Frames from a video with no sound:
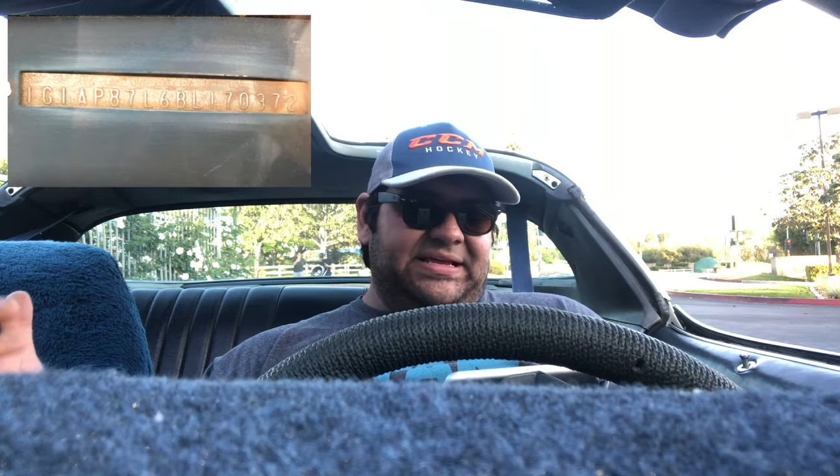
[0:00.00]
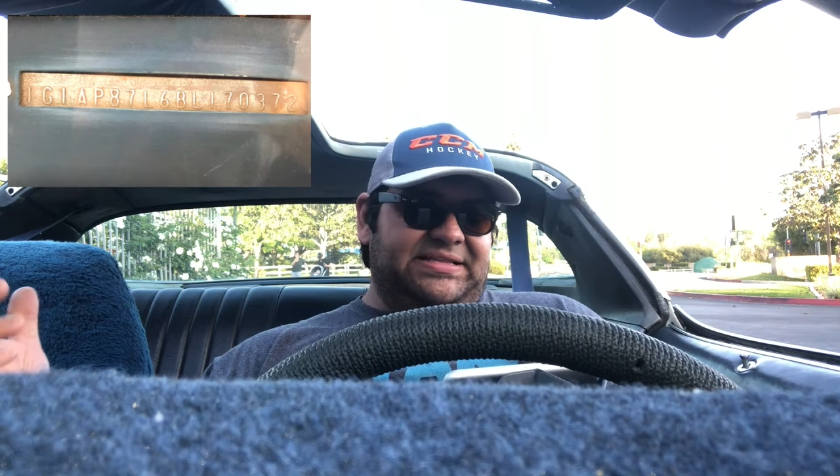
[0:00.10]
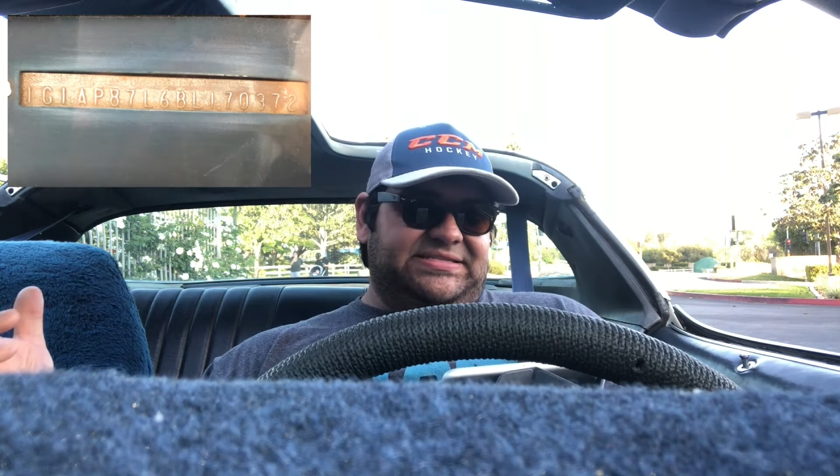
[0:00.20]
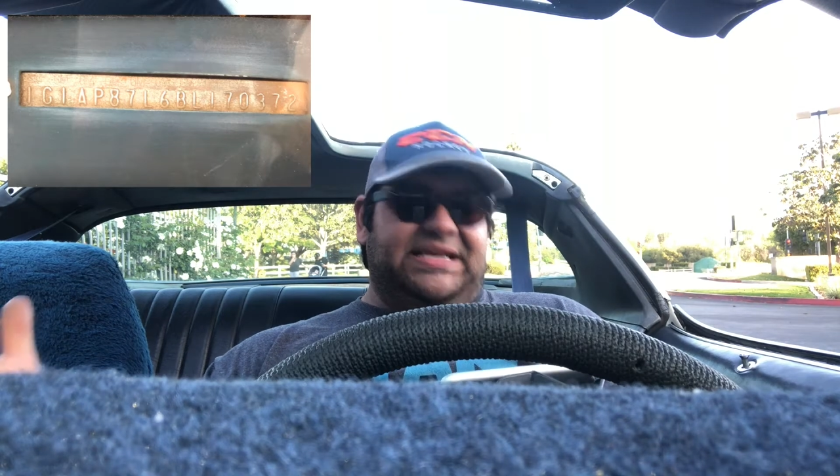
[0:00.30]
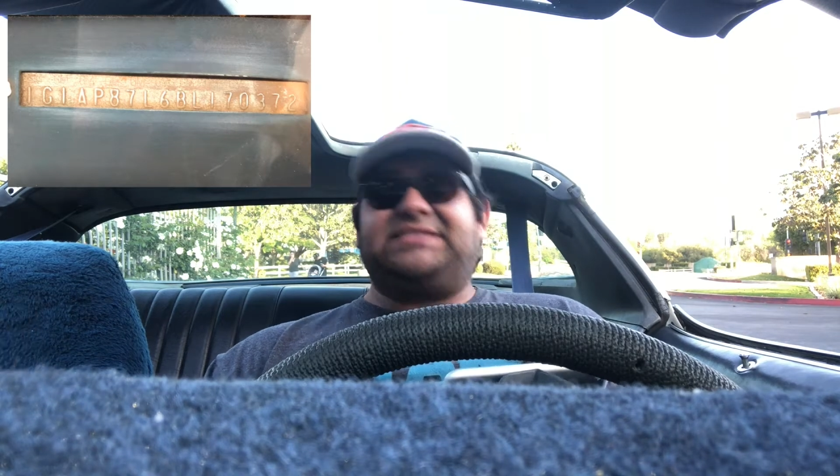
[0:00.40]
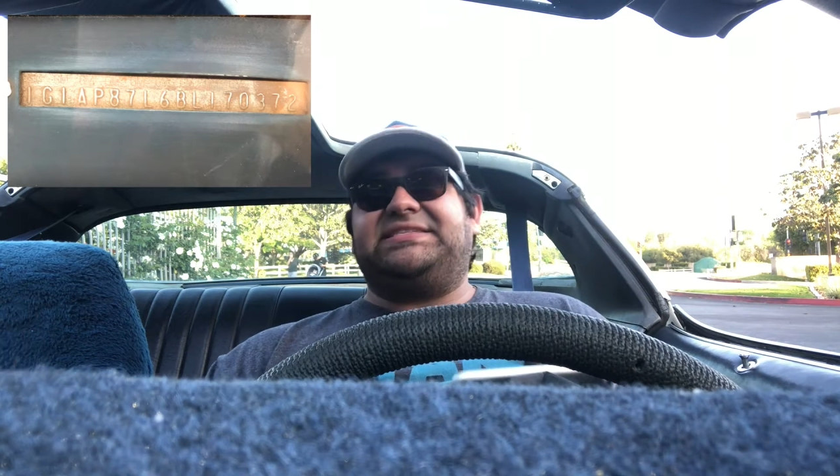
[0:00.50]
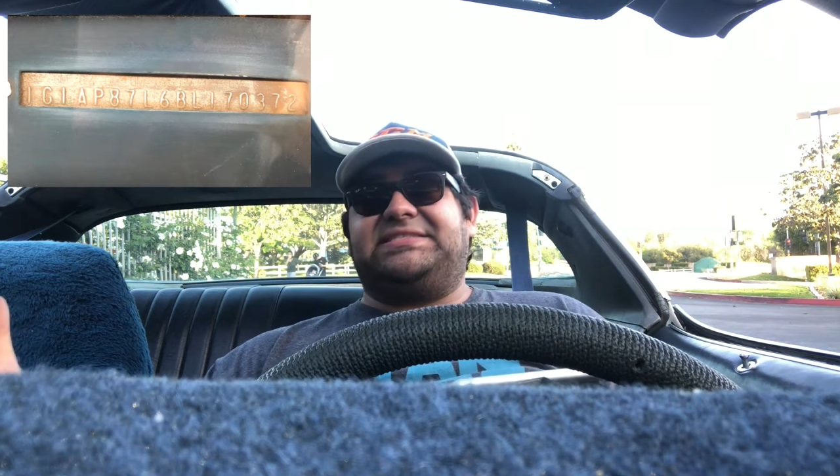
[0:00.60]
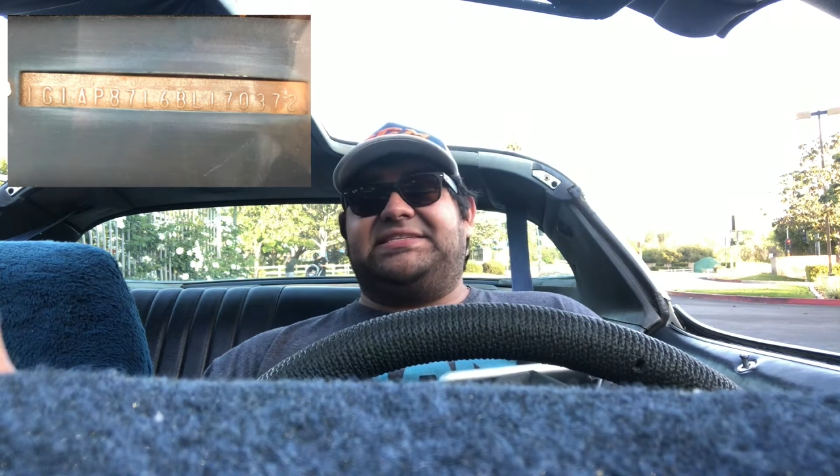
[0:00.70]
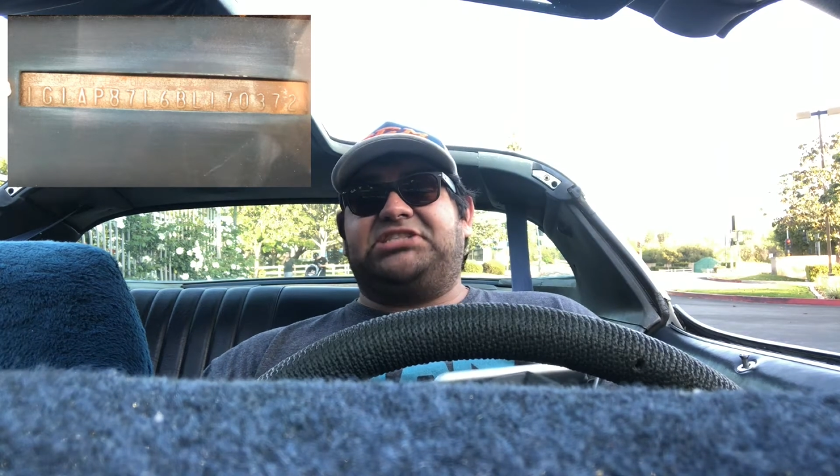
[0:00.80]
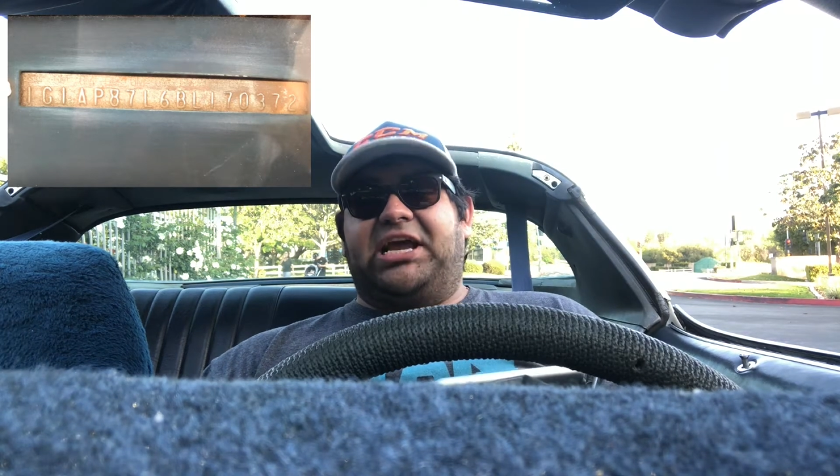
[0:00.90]
6 is
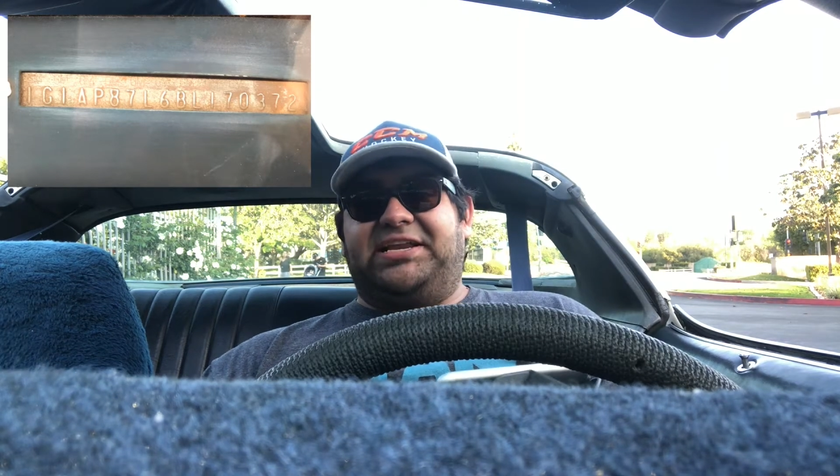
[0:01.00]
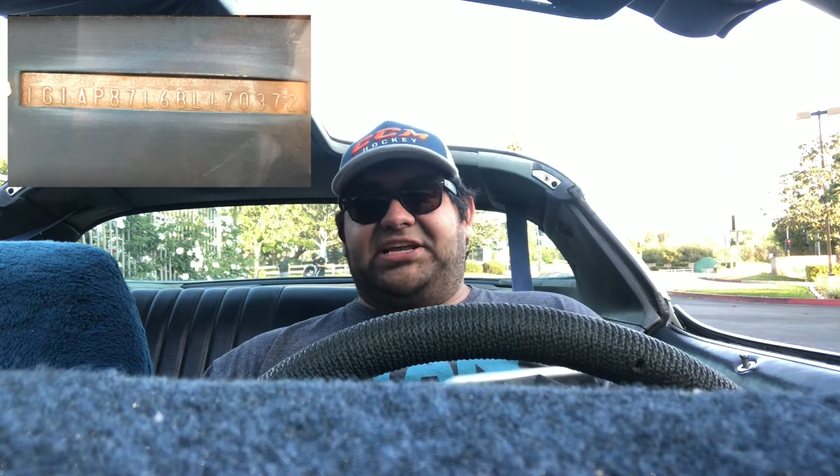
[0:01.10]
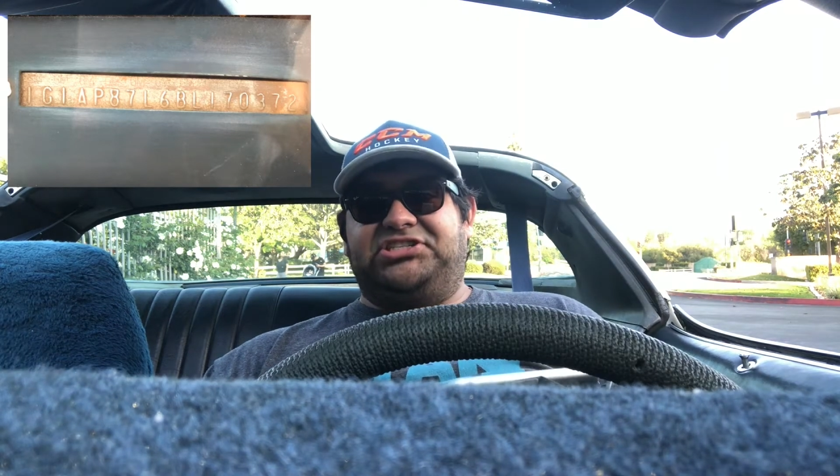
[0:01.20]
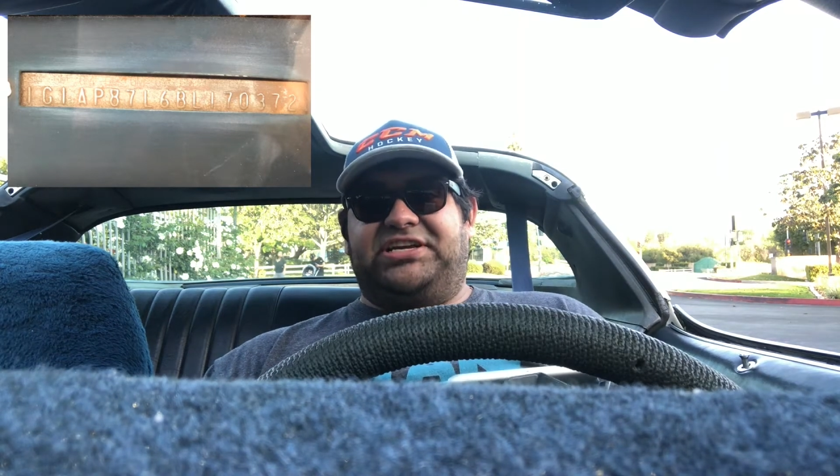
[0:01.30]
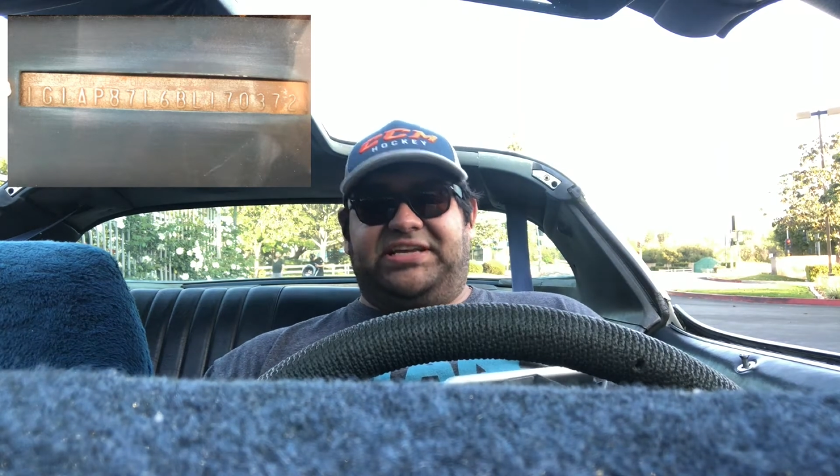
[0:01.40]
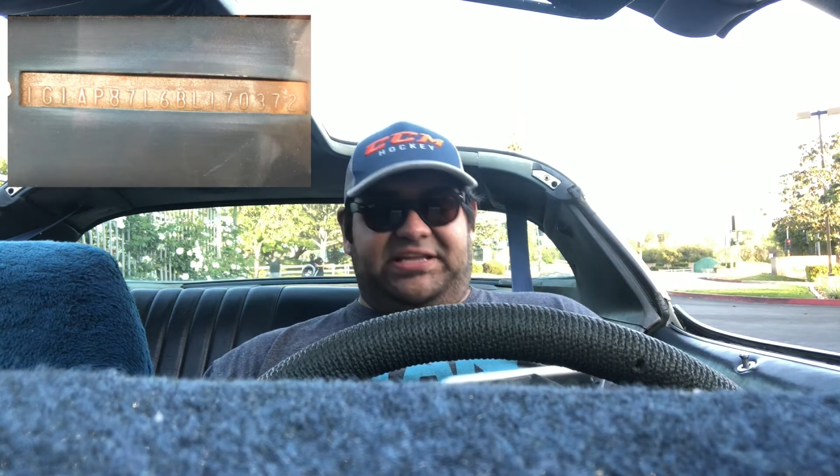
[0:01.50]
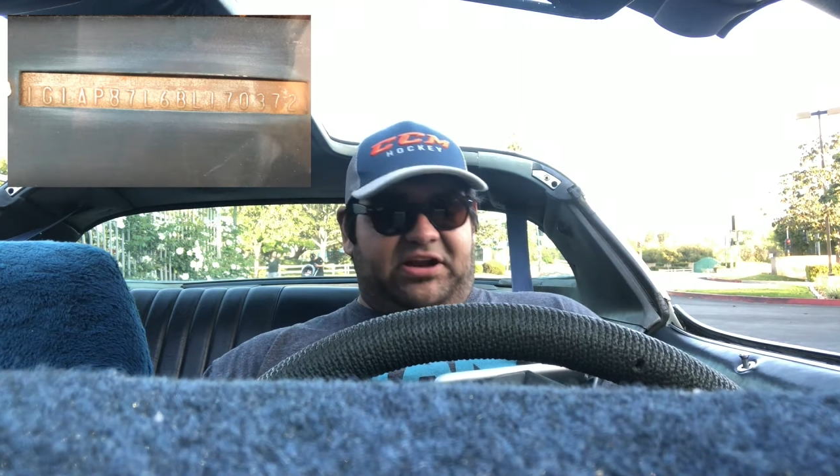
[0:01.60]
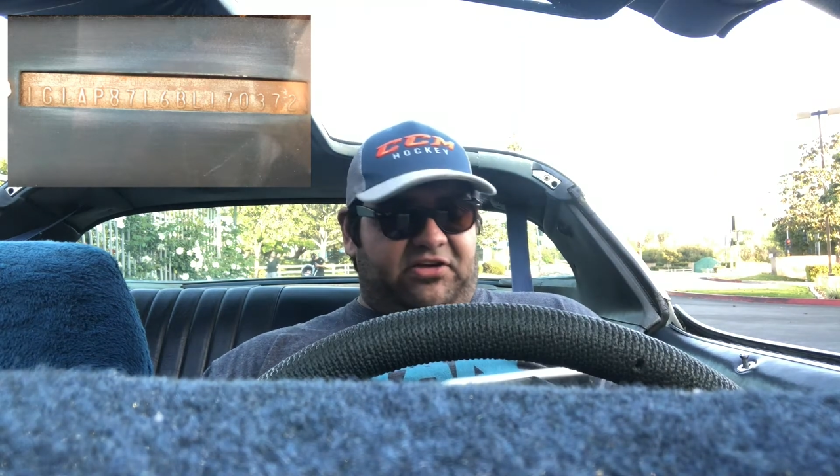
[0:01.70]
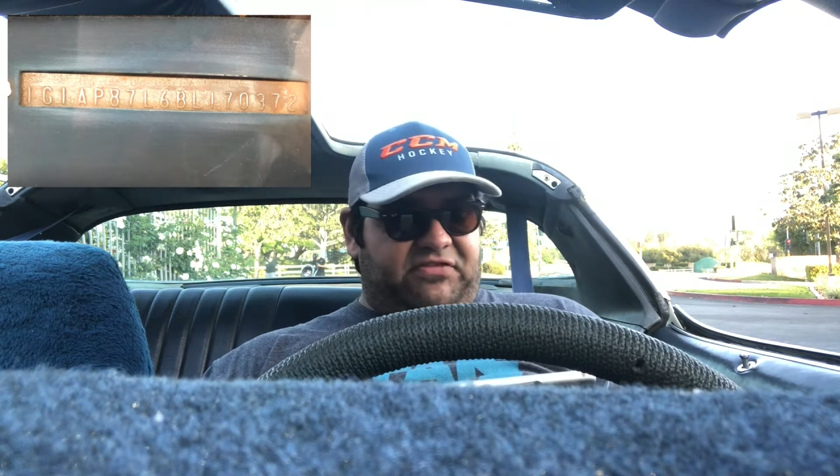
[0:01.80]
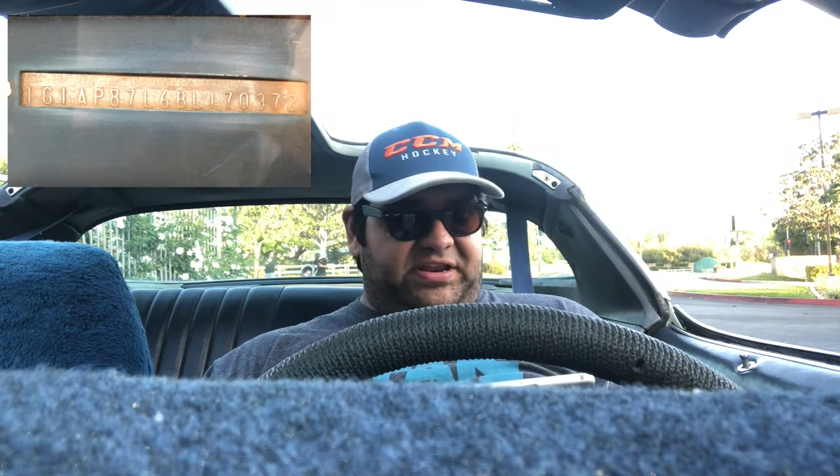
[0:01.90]
the check digit in
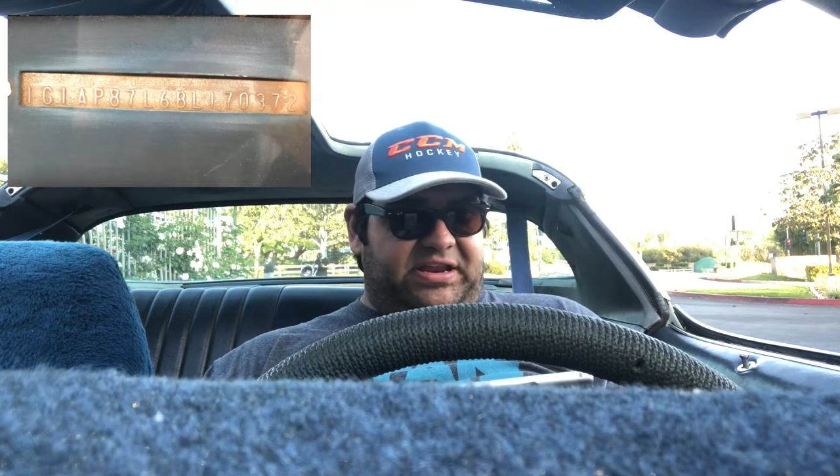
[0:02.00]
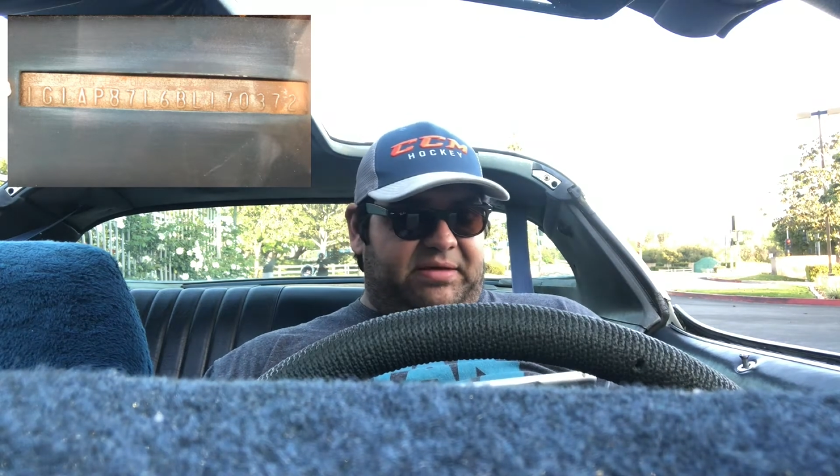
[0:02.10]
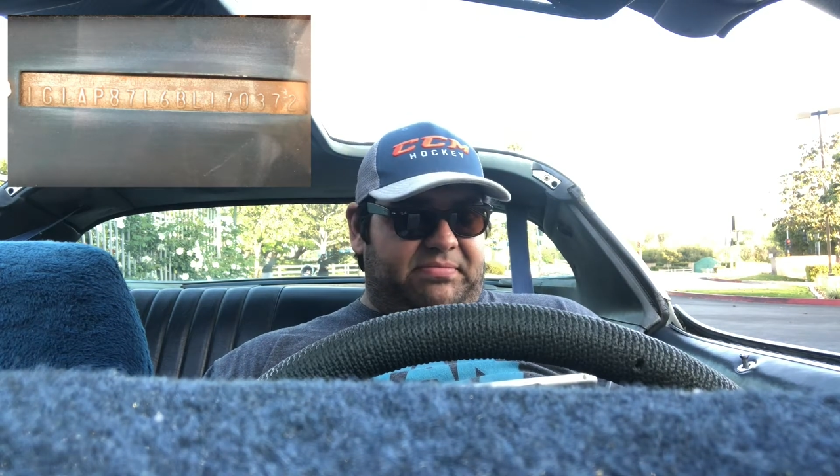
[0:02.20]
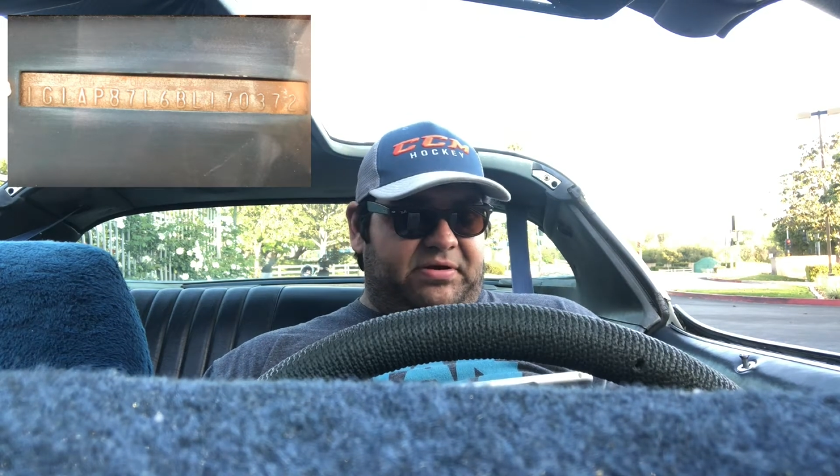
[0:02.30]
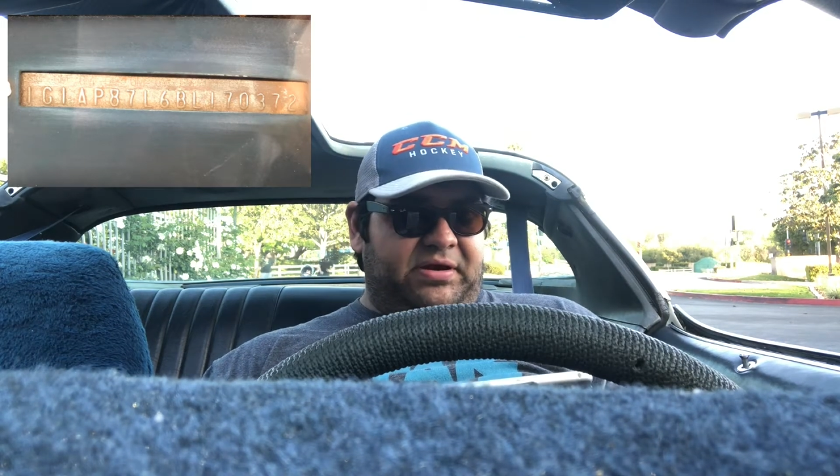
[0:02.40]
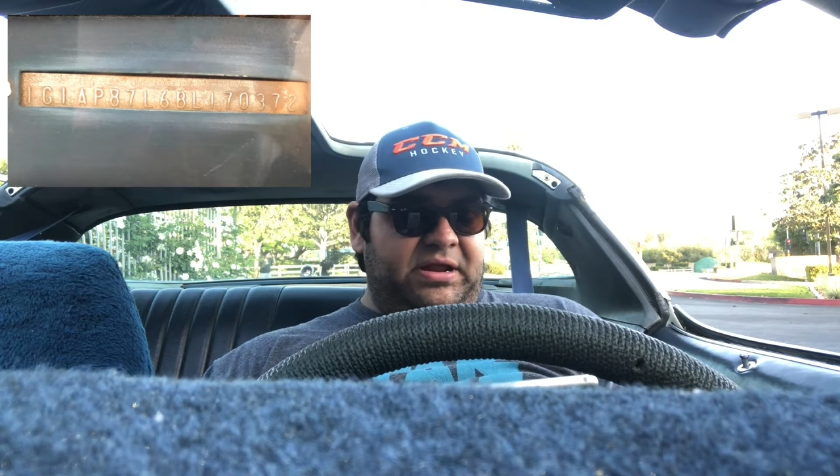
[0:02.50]
our VIN number.